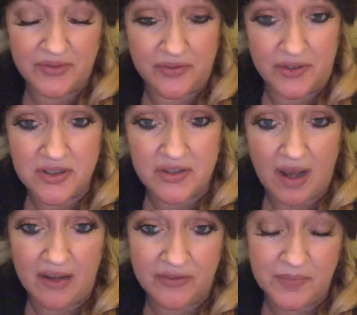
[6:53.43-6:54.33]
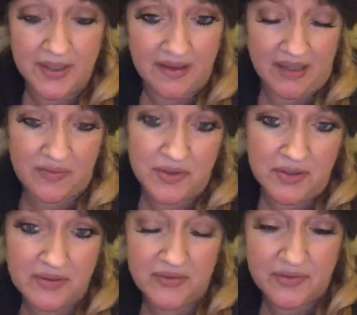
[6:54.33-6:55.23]
First off, being thankful
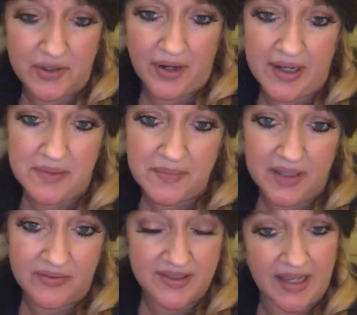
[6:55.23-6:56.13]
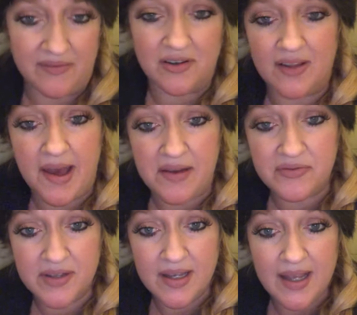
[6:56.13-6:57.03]
for kratom if it saved their life,
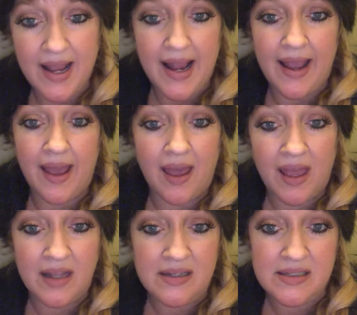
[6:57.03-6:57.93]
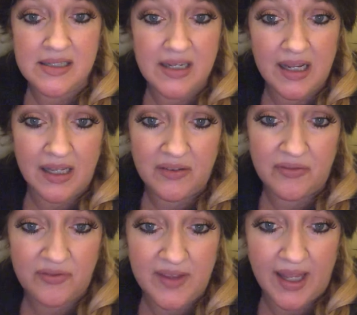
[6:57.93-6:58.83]
and if
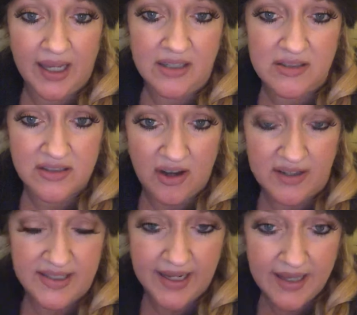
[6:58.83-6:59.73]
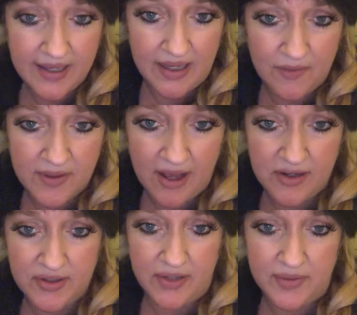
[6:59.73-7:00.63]
they started taking it without
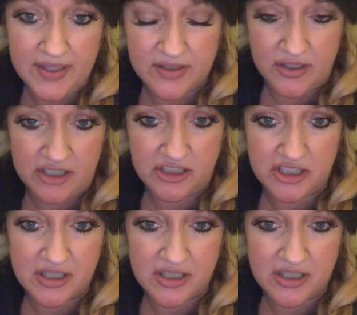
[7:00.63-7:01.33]
doing research